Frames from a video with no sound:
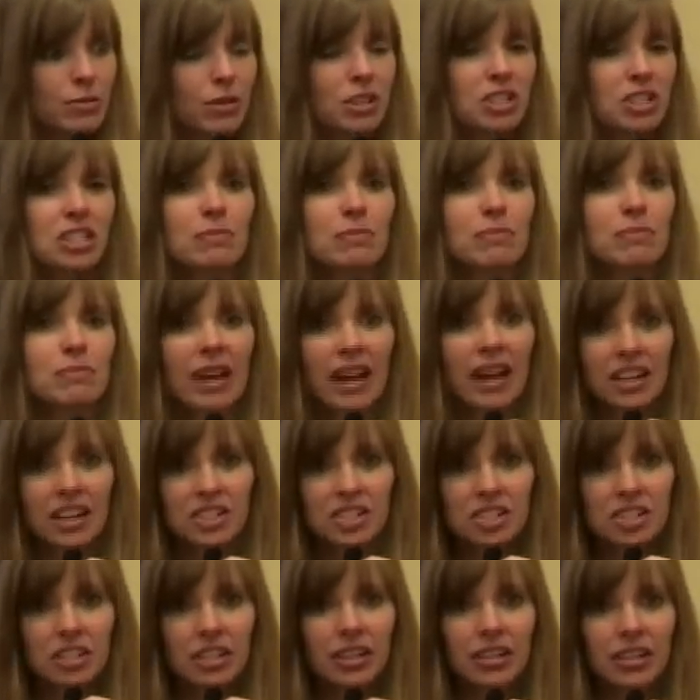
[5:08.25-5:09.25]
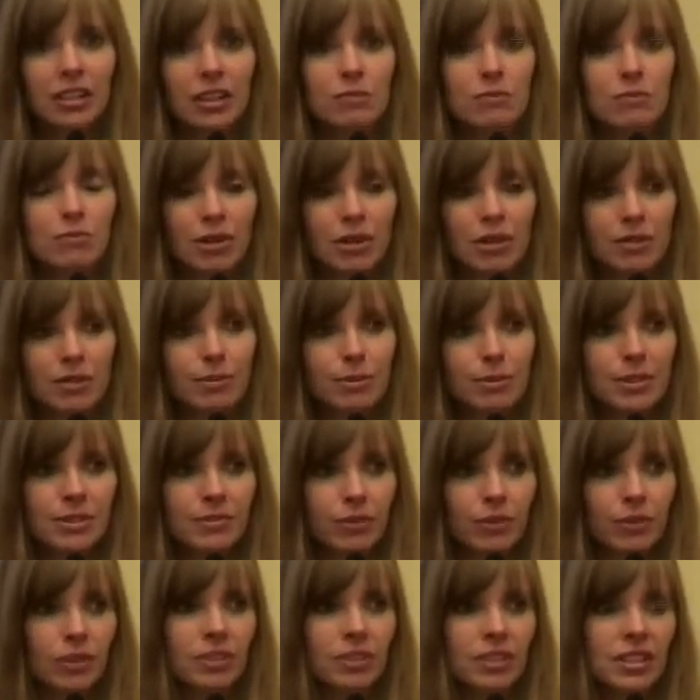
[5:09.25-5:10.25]
Was she passionate and
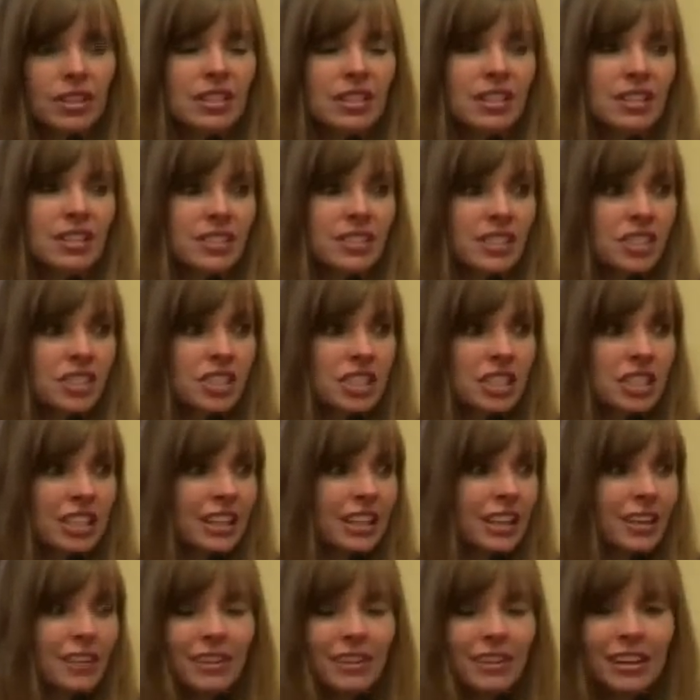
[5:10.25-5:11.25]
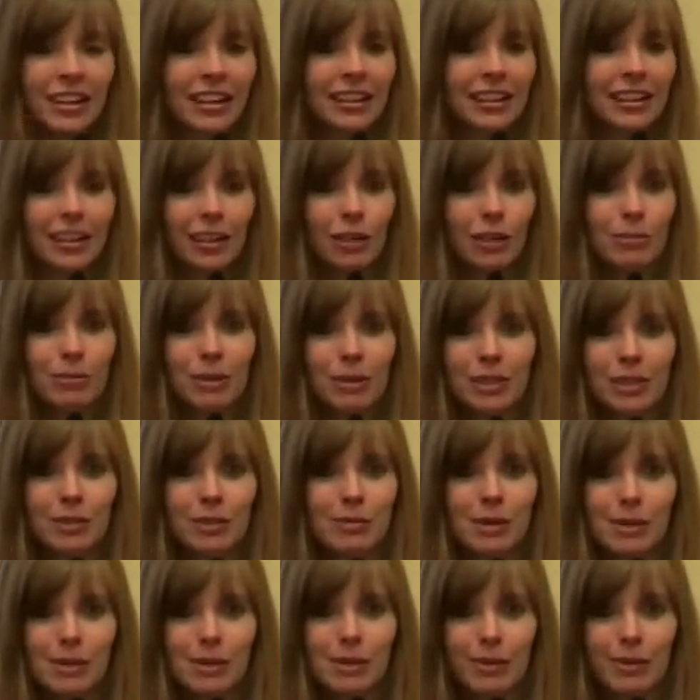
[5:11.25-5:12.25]
purposeful in the things that she did every day to help other
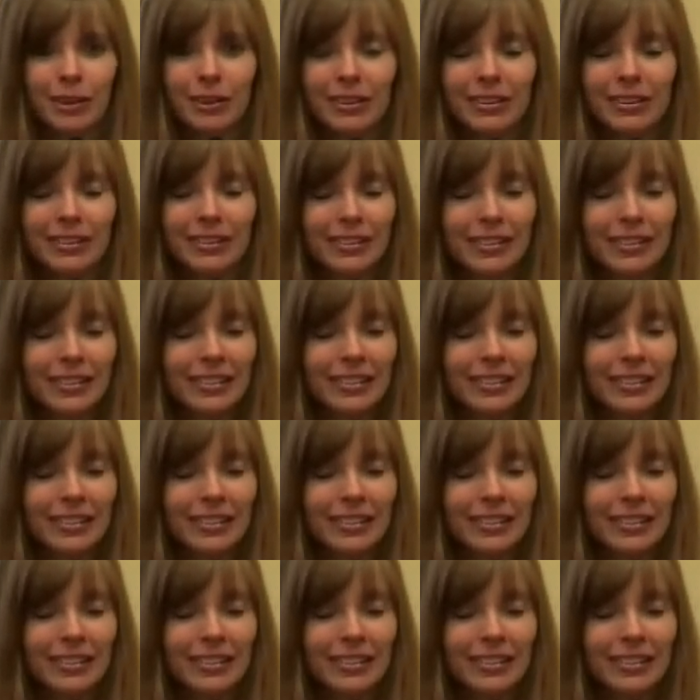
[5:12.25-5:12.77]
people?